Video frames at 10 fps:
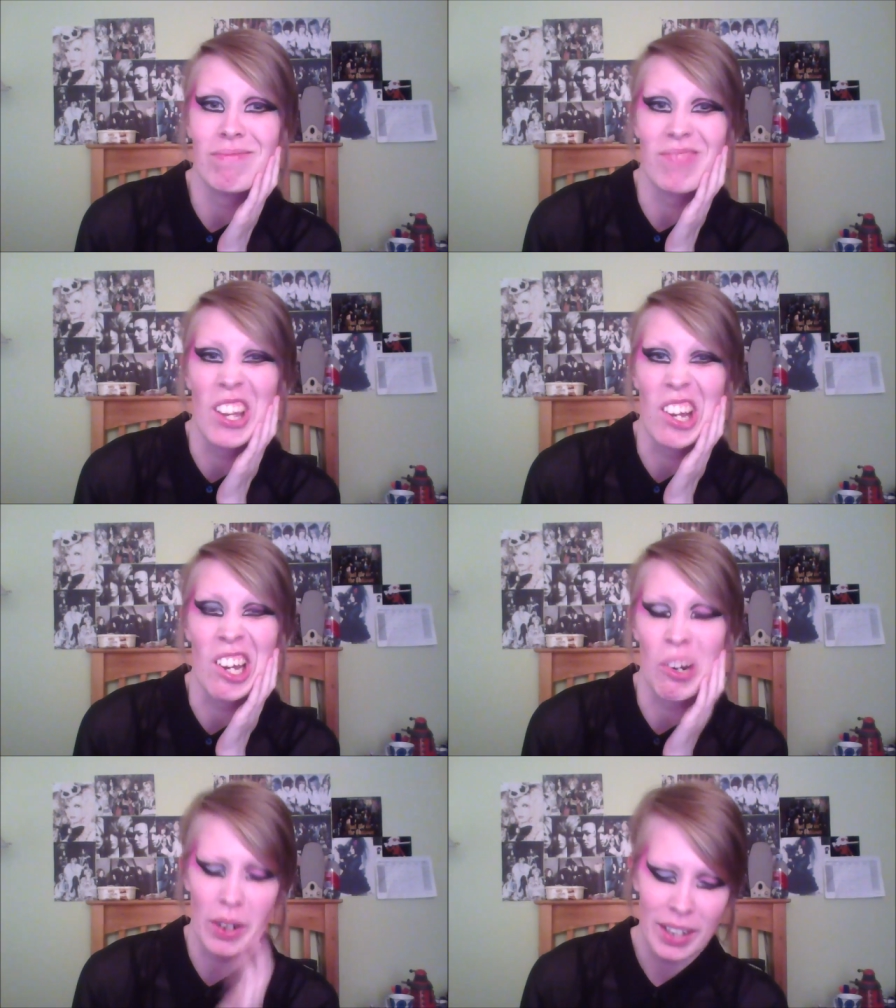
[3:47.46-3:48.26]

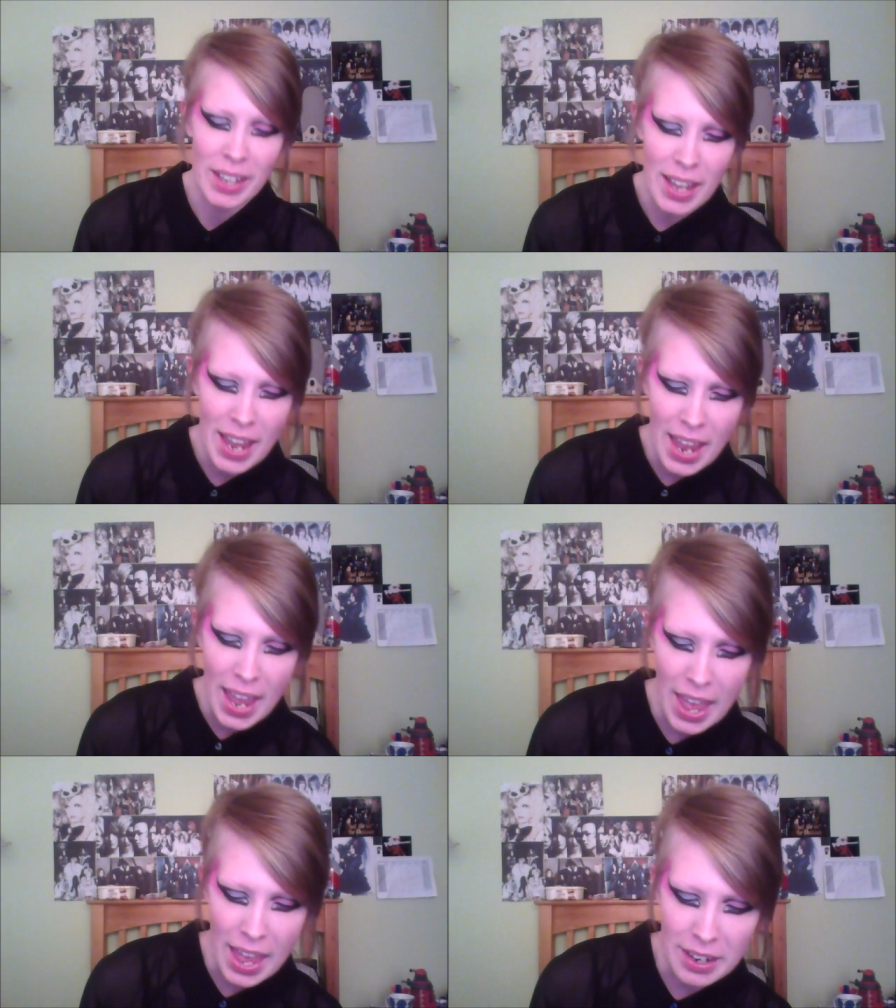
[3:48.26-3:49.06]
Nah.
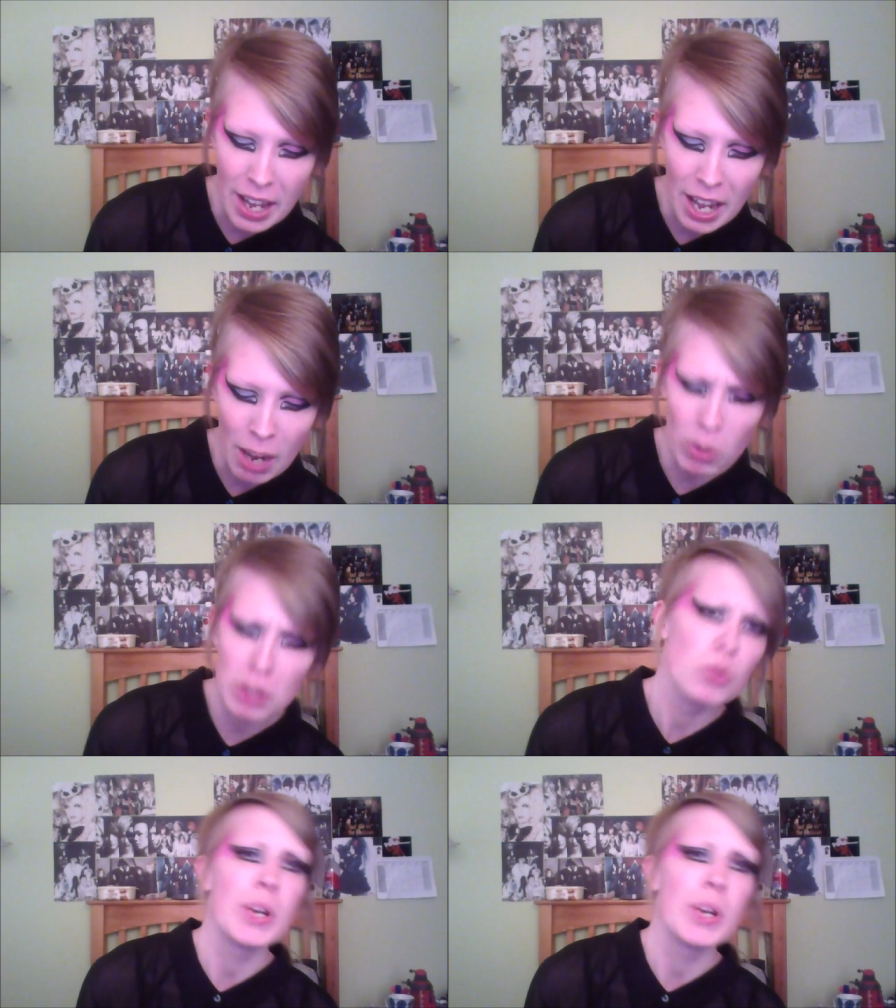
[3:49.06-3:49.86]
And,
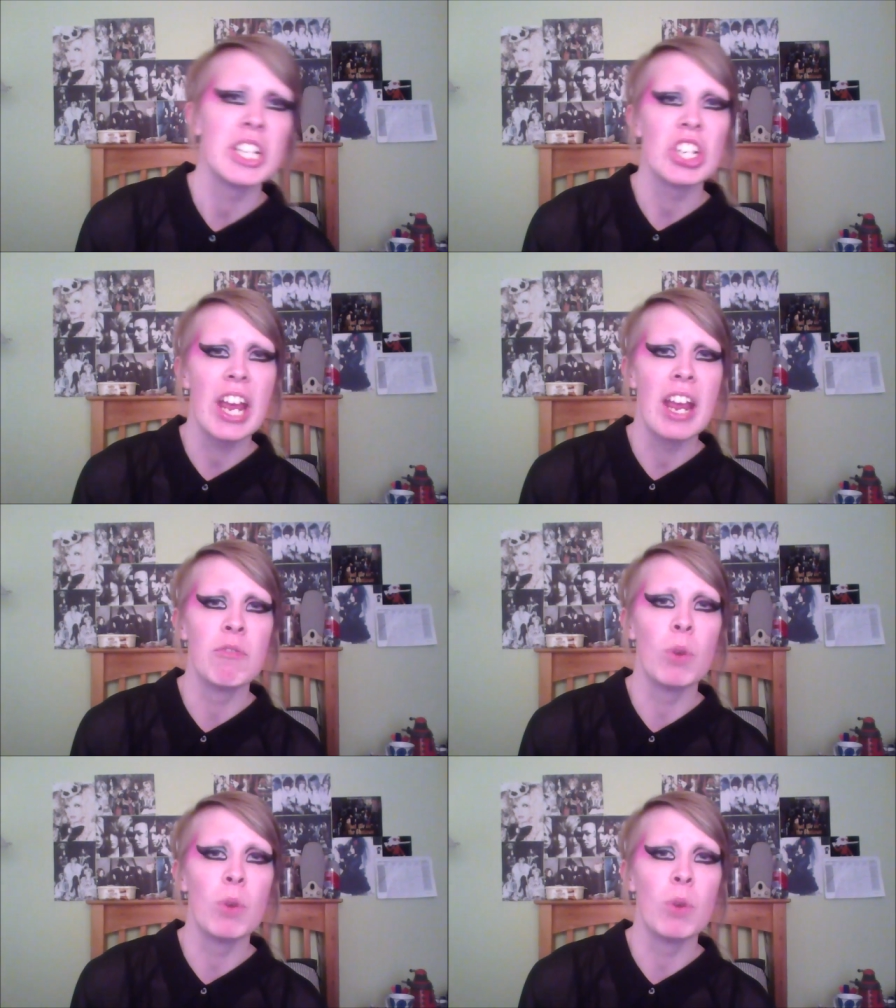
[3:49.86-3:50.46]
what do I shave?